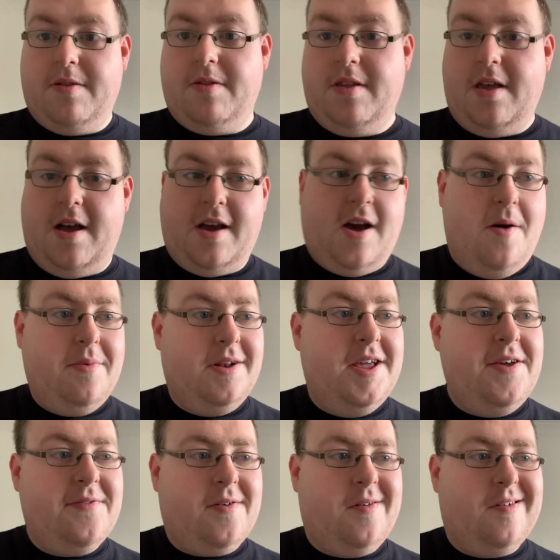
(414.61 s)
I can't
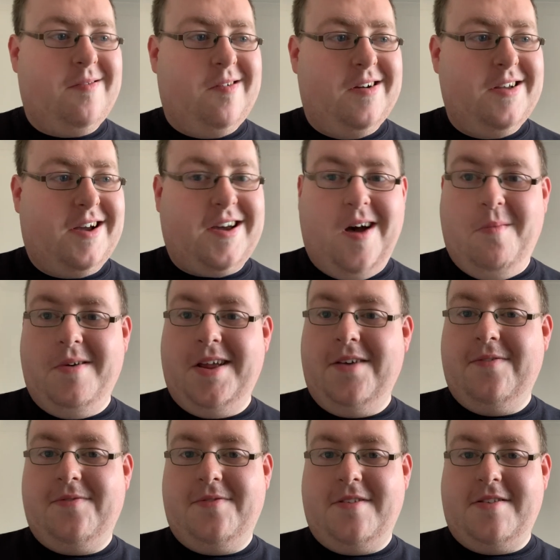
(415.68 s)
believe
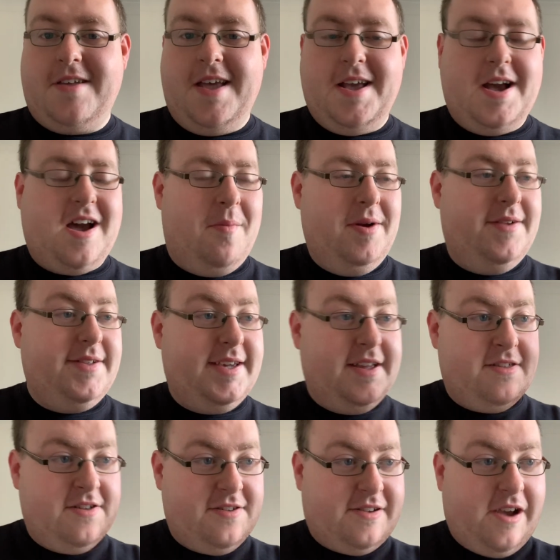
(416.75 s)
the year
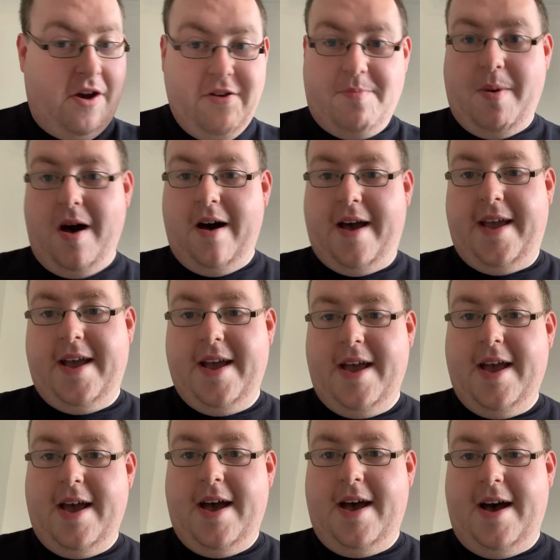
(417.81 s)
just goes by.
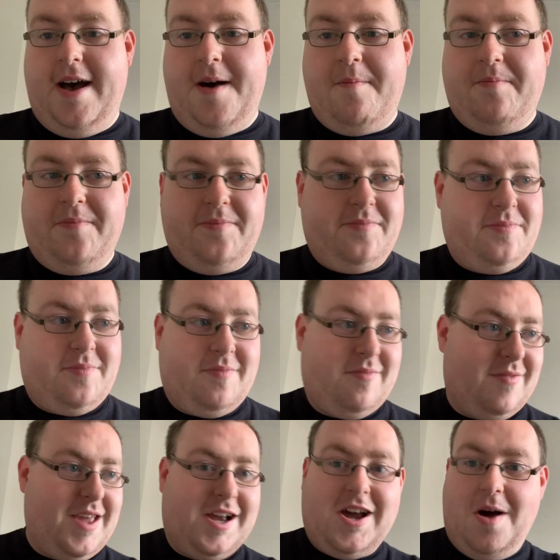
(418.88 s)
I
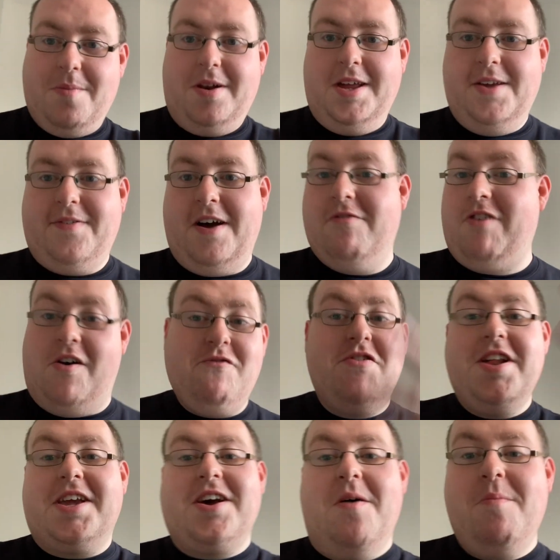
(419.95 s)

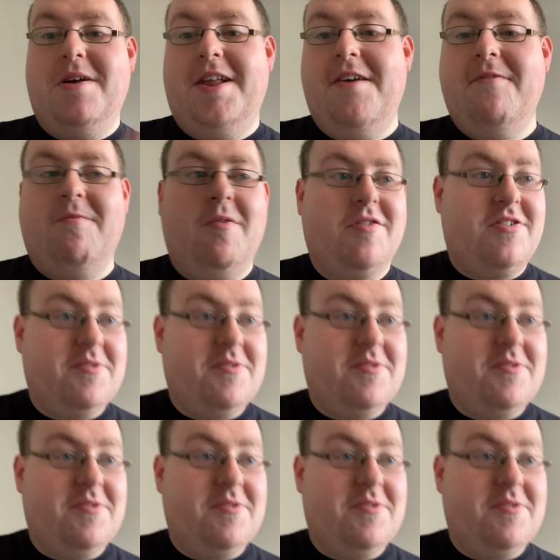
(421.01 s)
really can't believe what's